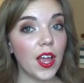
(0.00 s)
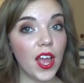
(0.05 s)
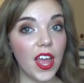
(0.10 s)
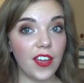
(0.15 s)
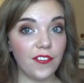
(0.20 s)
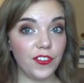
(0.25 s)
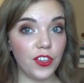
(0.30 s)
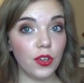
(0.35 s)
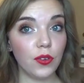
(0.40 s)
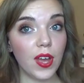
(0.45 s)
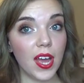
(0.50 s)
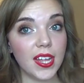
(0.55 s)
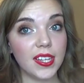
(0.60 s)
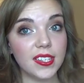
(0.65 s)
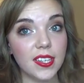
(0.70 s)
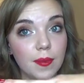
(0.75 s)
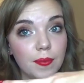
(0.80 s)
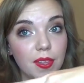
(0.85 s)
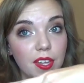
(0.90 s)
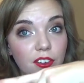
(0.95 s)
If you cut
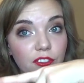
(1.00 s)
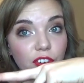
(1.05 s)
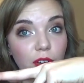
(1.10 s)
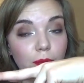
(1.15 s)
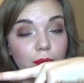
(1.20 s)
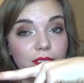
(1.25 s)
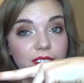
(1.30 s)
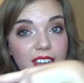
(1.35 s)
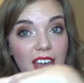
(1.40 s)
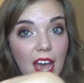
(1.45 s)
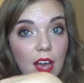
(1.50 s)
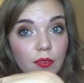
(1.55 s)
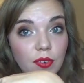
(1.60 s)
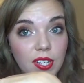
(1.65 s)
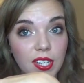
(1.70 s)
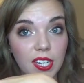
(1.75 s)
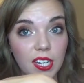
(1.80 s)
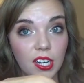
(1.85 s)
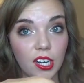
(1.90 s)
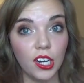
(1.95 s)
something from down
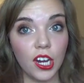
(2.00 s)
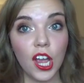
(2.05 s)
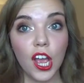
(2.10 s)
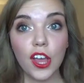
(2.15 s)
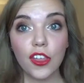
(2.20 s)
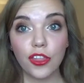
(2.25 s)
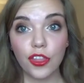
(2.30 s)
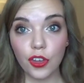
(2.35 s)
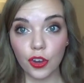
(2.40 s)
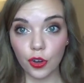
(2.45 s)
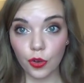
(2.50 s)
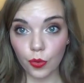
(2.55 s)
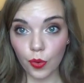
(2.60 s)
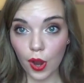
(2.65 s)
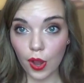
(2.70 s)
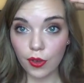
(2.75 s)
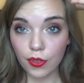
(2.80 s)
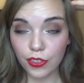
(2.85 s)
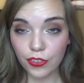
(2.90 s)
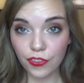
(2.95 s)
here, the
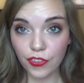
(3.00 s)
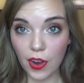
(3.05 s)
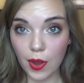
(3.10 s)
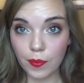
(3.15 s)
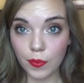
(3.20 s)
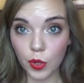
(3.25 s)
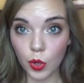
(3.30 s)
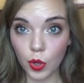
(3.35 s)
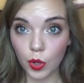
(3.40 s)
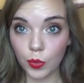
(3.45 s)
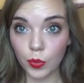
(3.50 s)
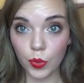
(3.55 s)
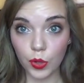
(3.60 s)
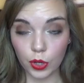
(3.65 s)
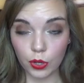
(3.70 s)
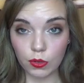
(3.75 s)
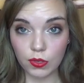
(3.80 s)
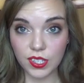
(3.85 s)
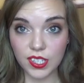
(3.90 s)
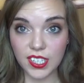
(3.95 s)
growth from your
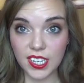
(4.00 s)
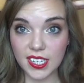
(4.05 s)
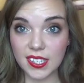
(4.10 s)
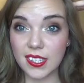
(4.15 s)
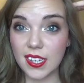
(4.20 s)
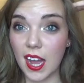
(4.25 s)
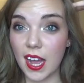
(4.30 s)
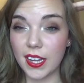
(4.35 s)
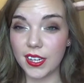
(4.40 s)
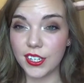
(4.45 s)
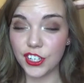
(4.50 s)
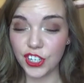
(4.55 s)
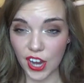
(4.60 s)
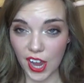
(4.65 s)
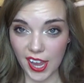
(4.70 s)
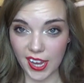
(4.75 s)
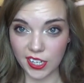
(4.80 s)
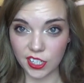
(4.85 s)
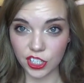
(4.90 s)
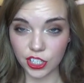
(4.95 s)
roots does not
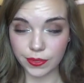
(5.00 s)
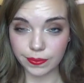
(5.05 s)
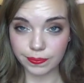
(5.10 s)
change.